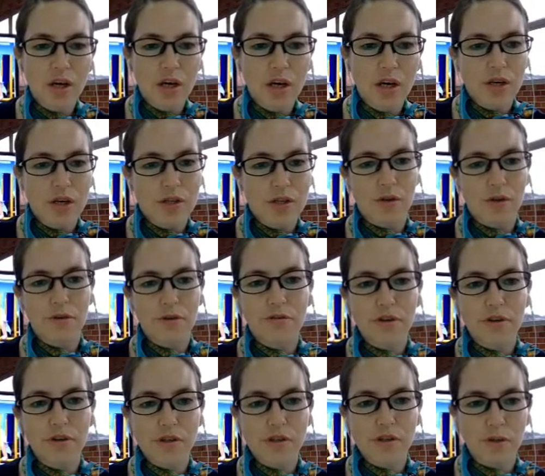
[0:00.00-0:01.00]
So the
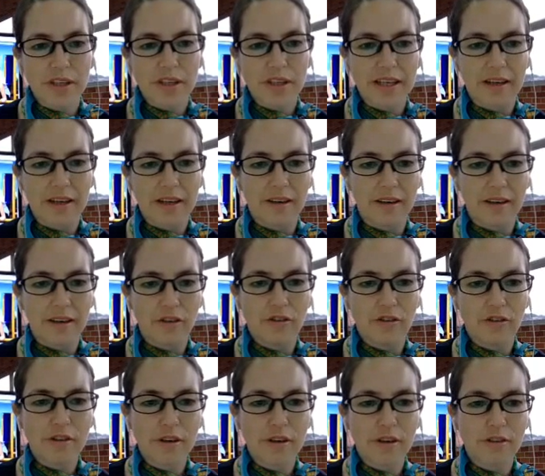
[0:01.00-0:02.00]
first one here, it
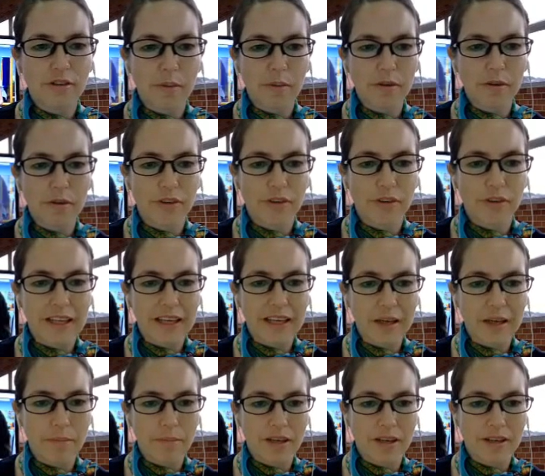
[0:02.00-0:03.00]
just looks a bit funny
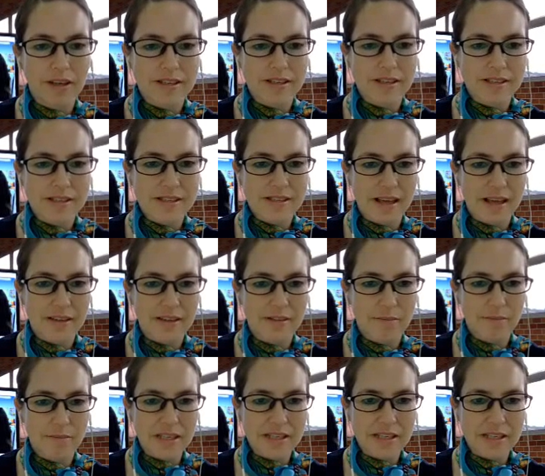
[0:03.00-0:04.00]
here because that
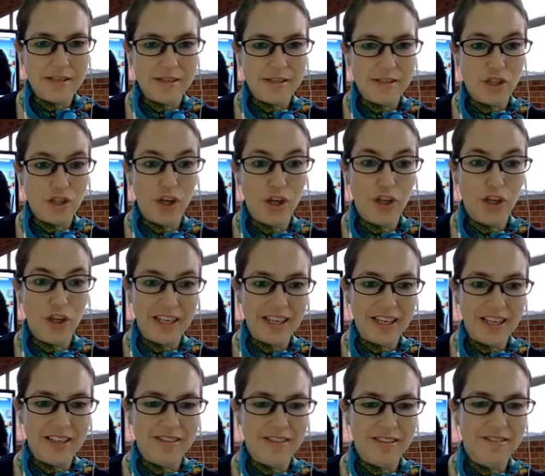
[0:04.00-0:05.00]
means it's a
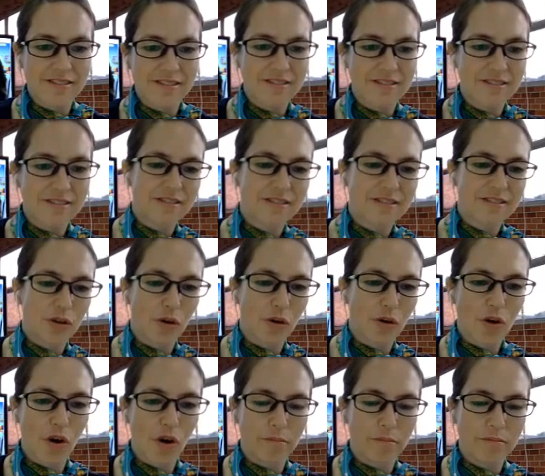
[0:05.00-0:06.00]

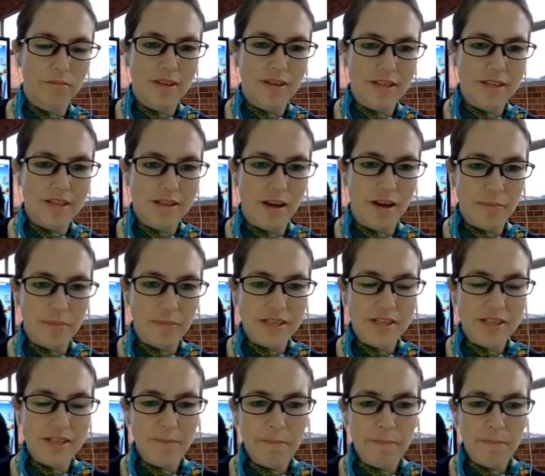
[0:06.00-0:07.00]
turnitin.com
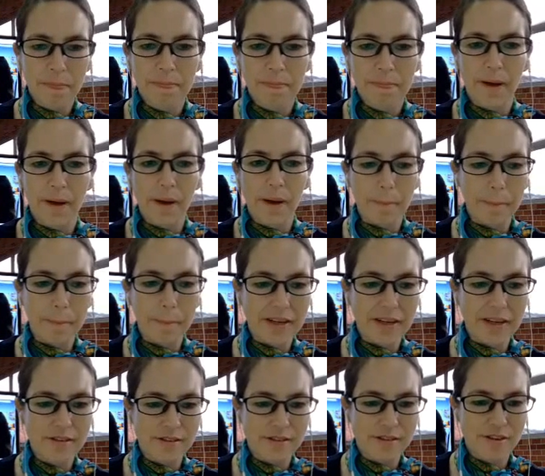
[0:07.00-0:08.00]
assignment, but
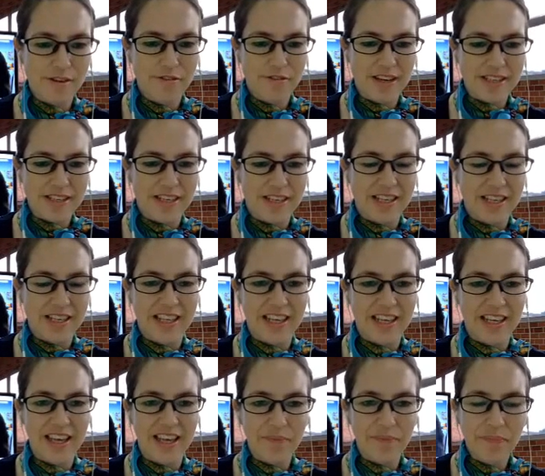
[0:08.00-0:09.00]
it doesn't affect anything
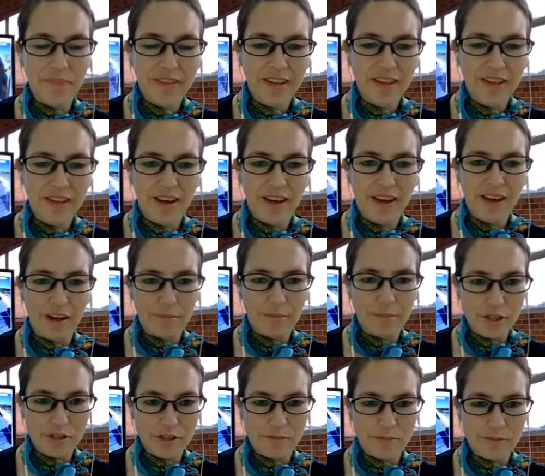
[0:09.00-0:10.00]
here. It
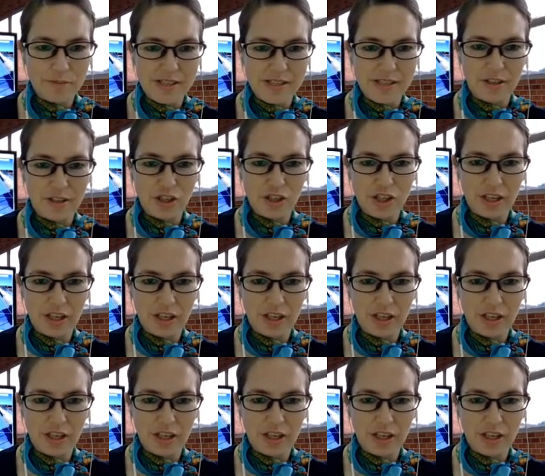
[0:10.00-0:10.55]
just means I can check